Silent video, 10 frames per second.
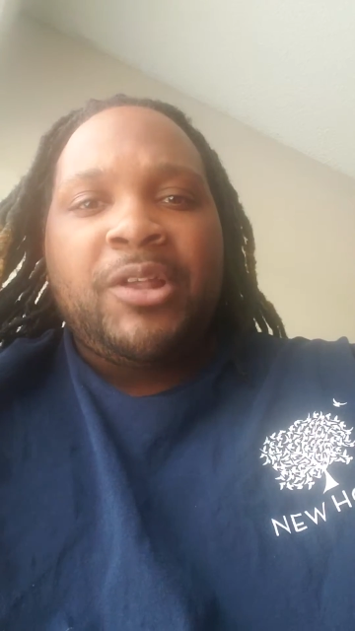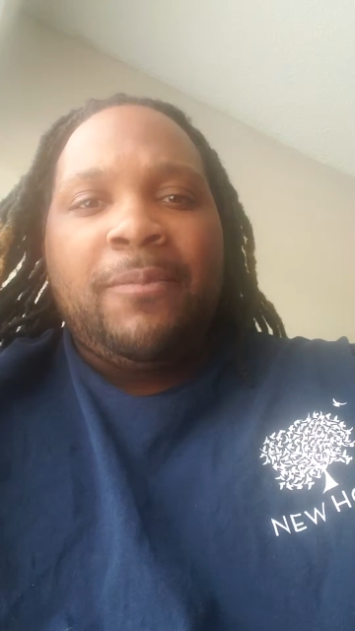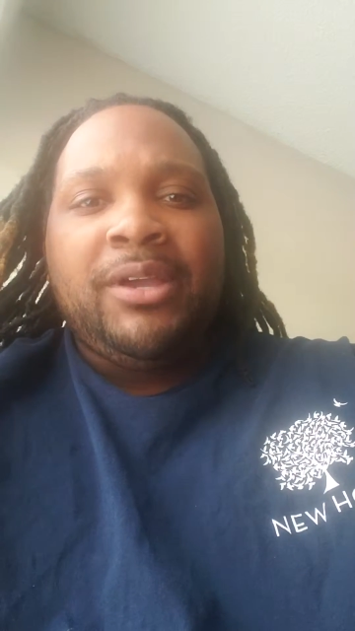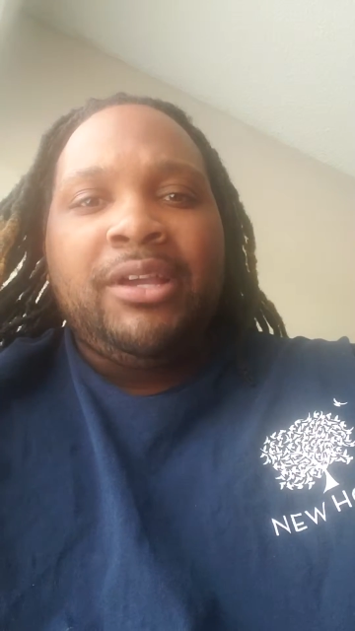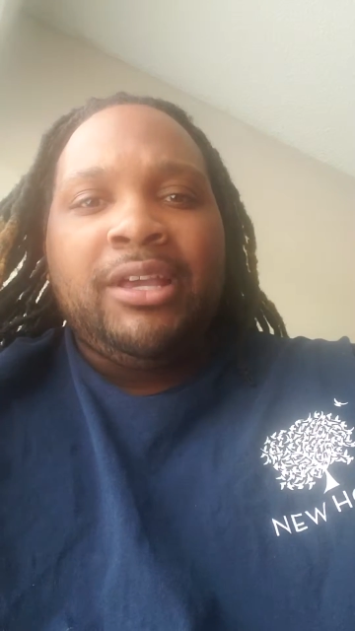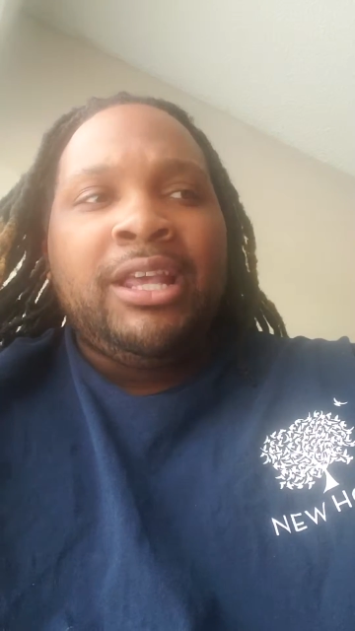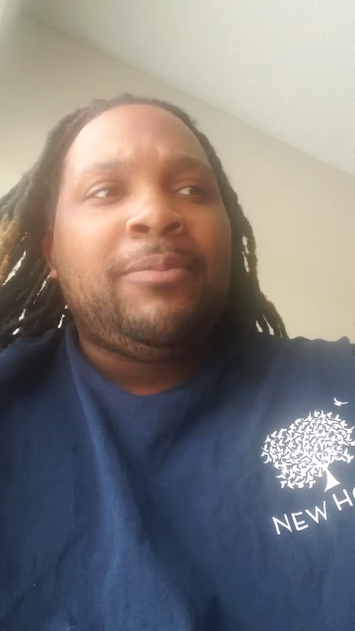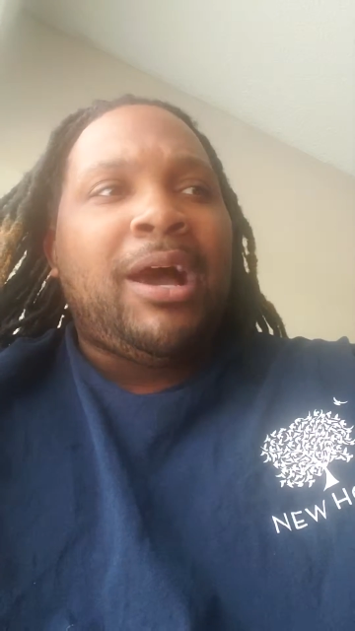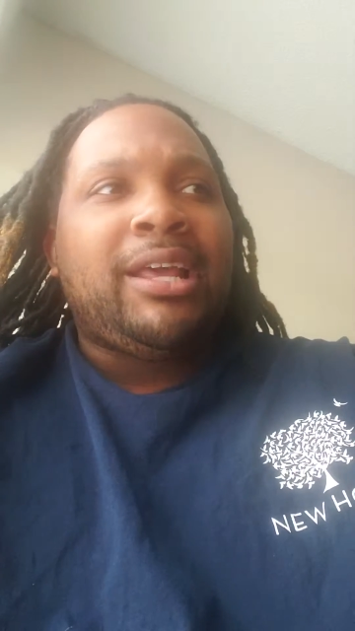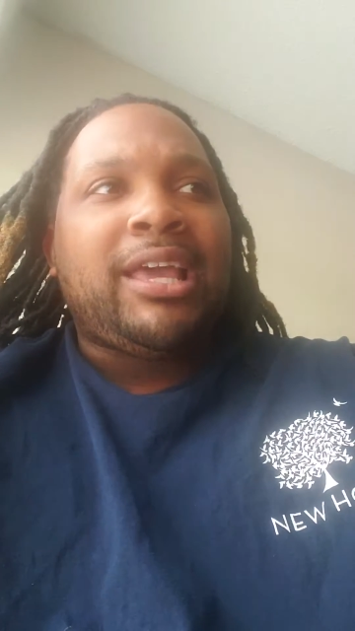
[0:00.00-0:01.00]
I mean,
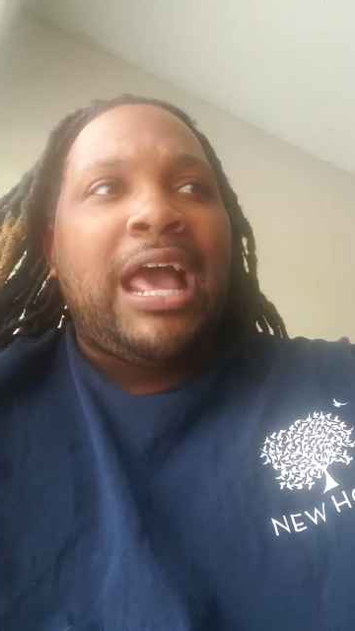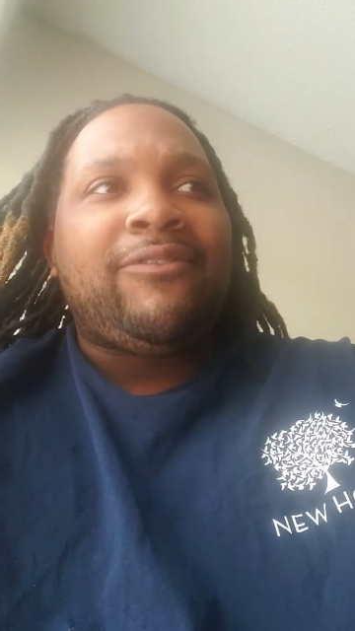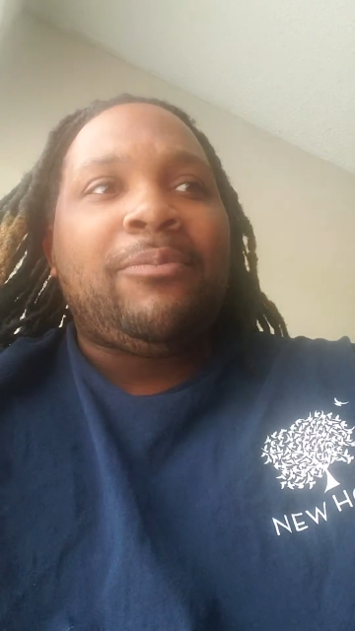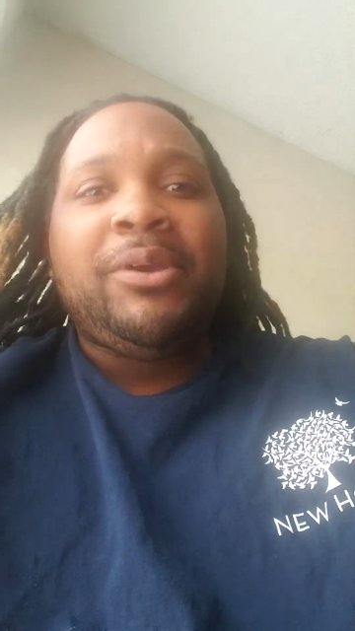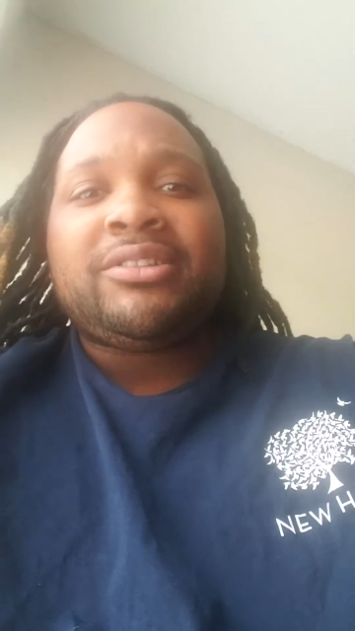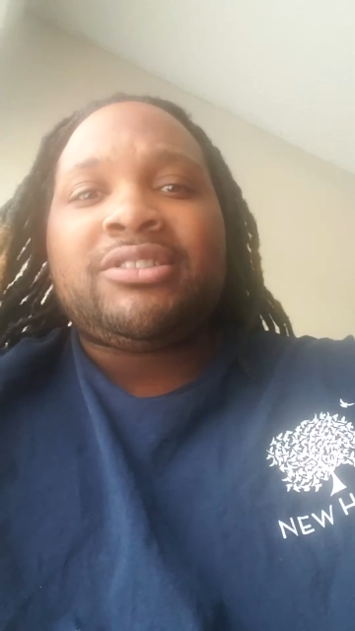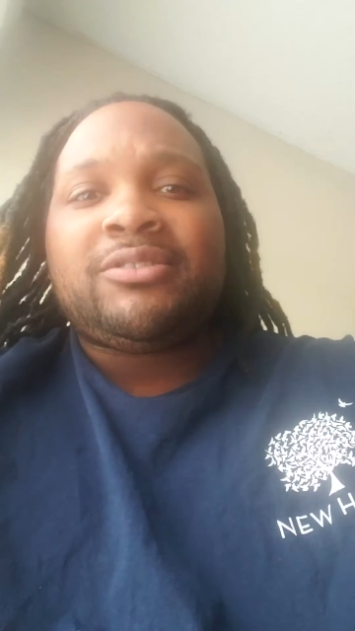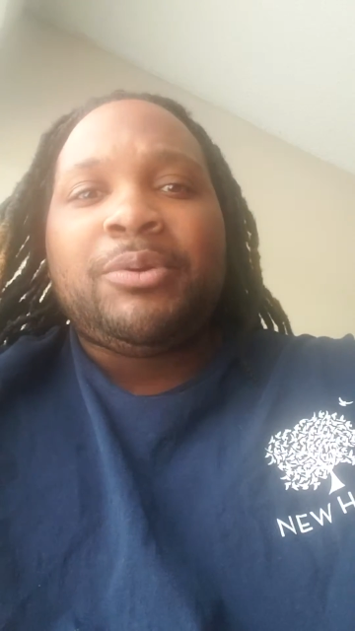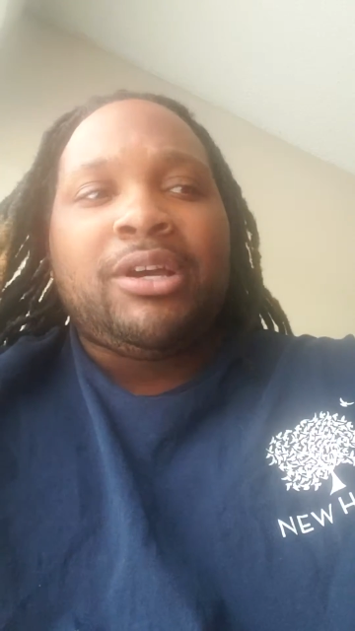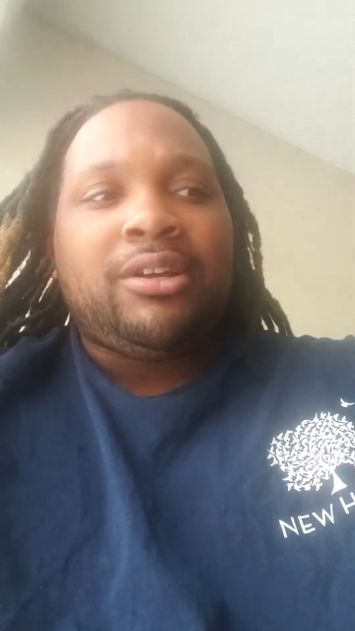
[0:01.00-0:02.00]
anybody can have a business,
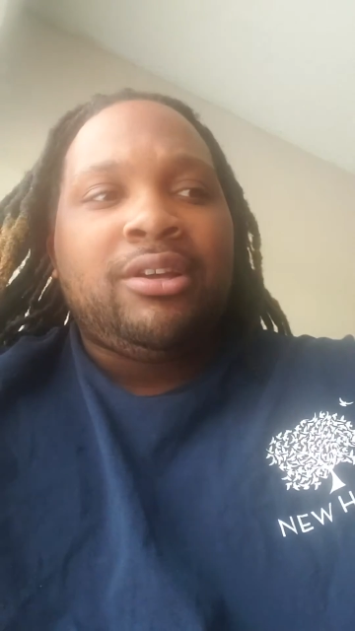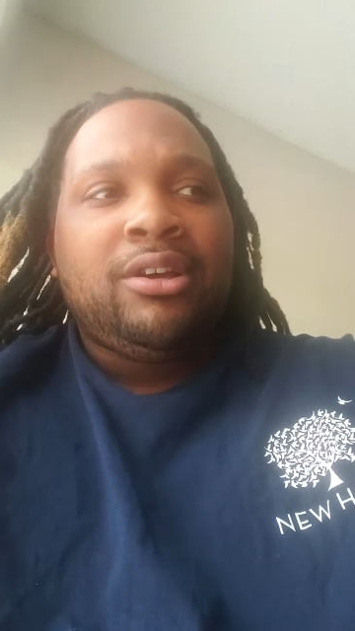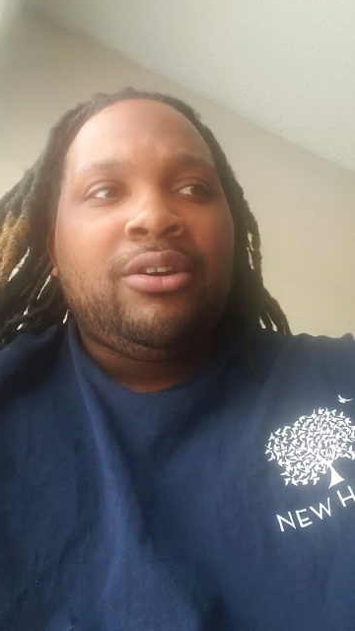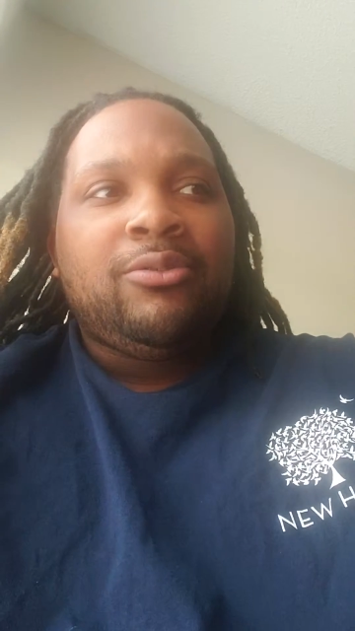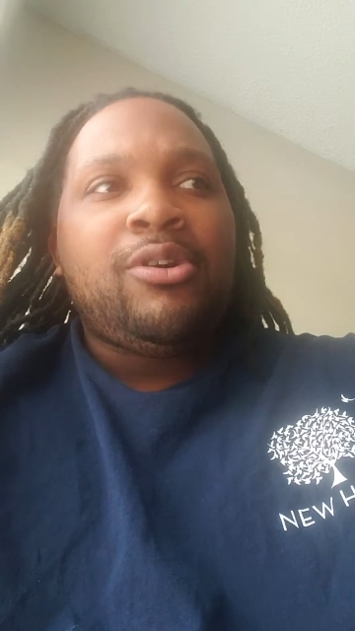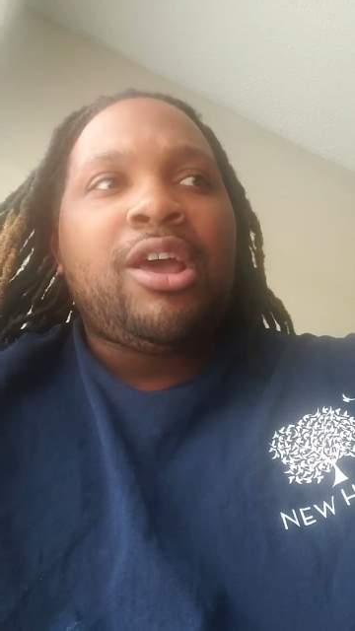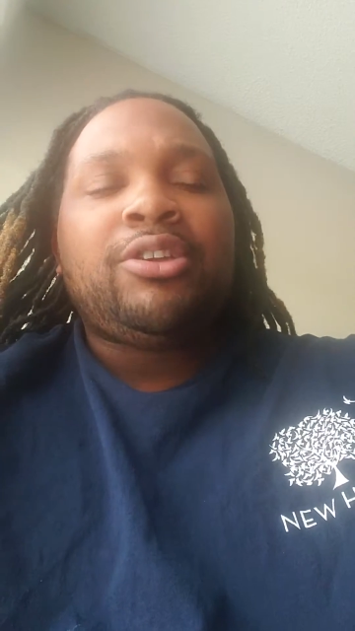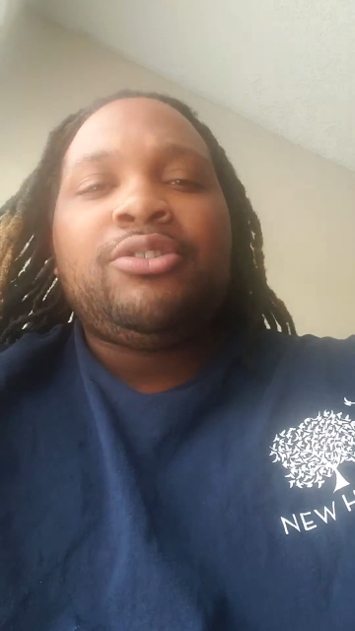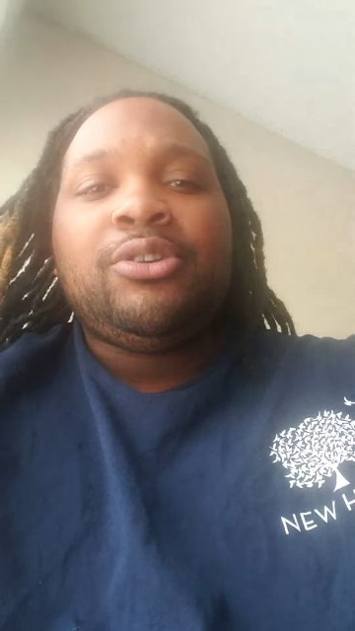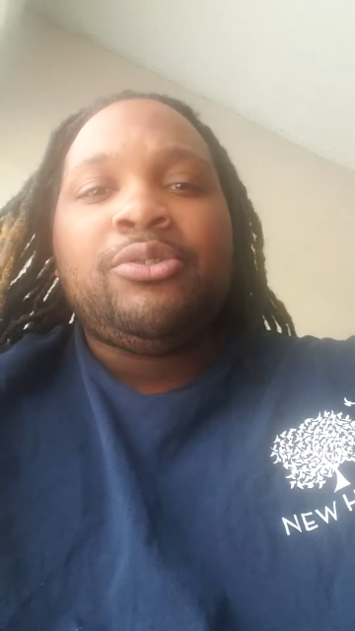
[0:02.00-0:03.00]
but what are
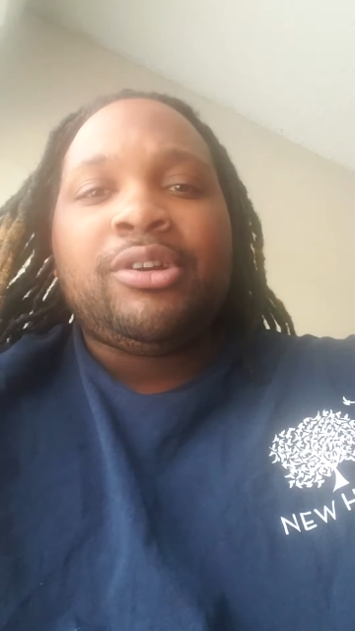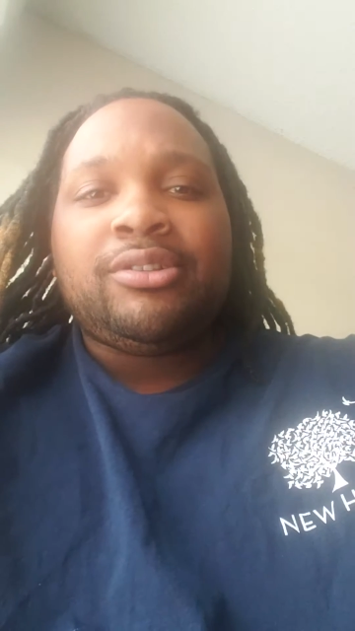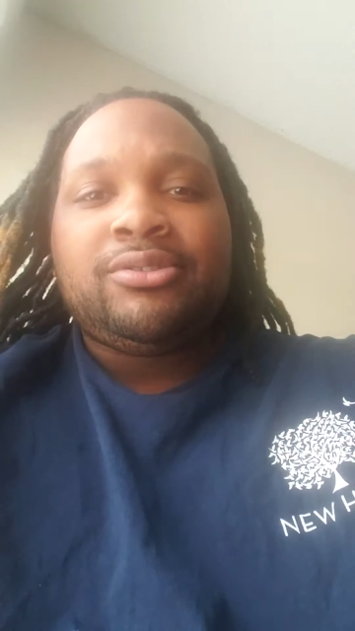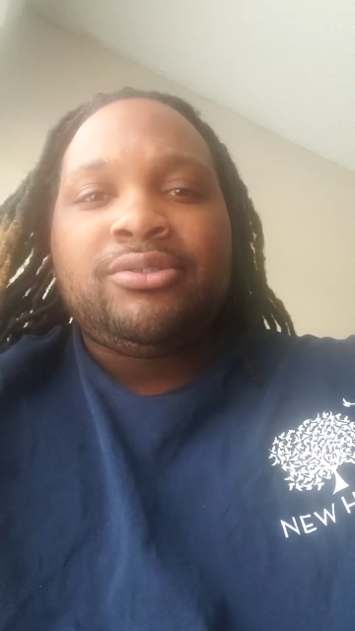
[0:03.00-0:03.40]
you doing?